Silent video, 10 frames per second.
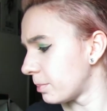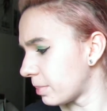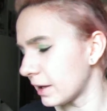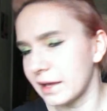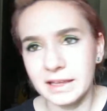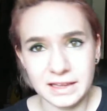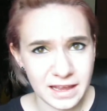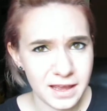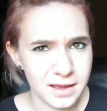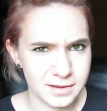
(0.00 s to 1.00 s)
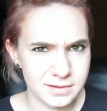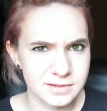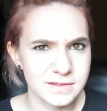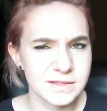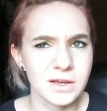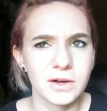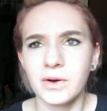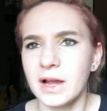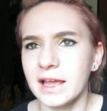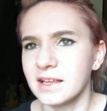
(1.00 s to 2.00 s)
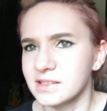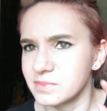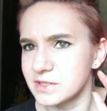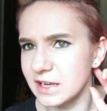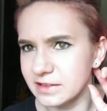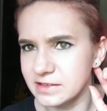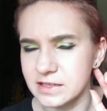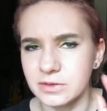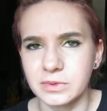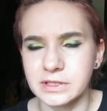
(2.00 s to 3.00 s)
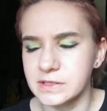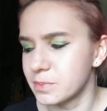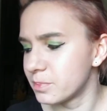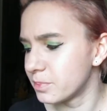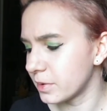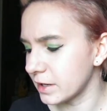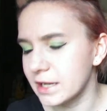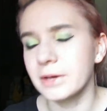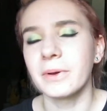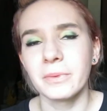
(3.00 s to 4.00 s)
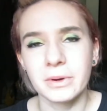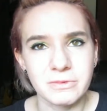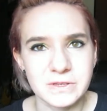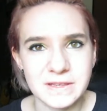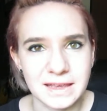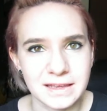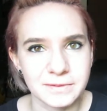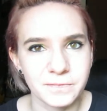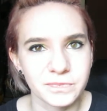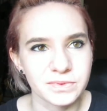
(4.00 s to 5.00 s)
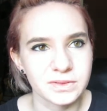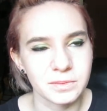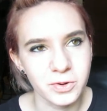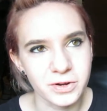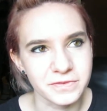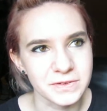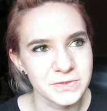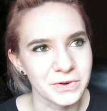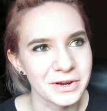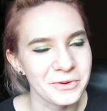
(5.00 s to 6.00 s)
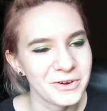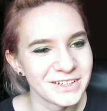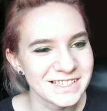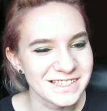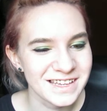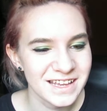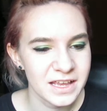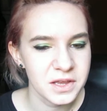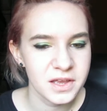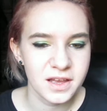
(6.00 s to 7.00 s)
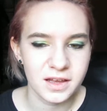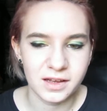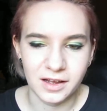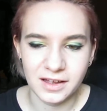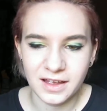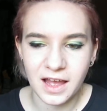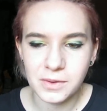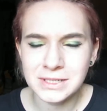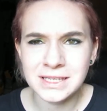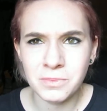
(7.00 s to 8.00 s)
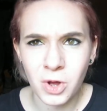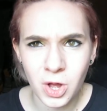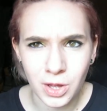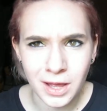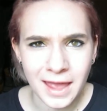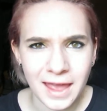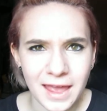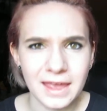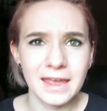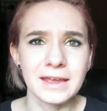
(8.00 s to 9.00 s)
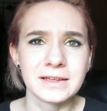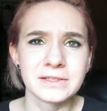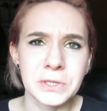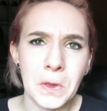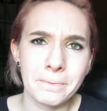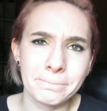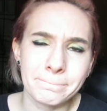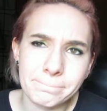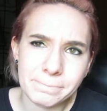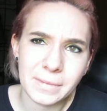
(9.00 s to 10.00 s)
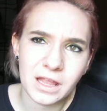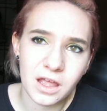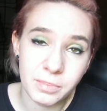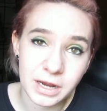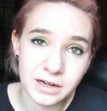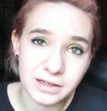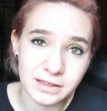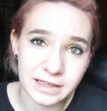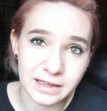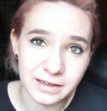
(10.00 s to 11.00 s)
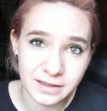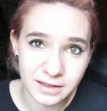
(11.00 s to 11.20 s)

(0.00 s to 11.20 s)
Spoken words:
But yeah, so I got some stainless steel ones. But anyway, what I was saying, the point of the story was, I went to the mall, and apparently